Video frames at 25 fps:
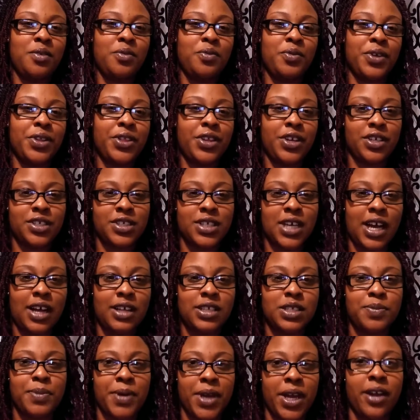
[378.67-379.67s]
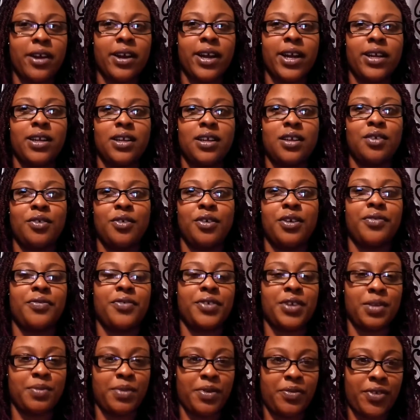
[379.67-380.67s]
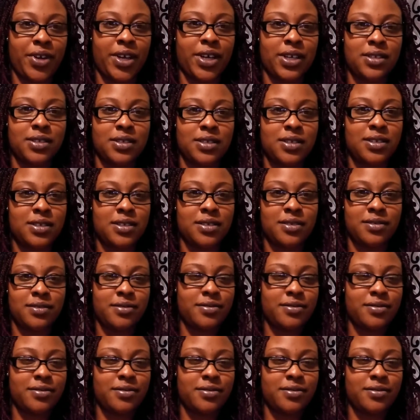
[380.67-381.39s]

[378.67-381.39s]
with your child's parent in order for you to be friends.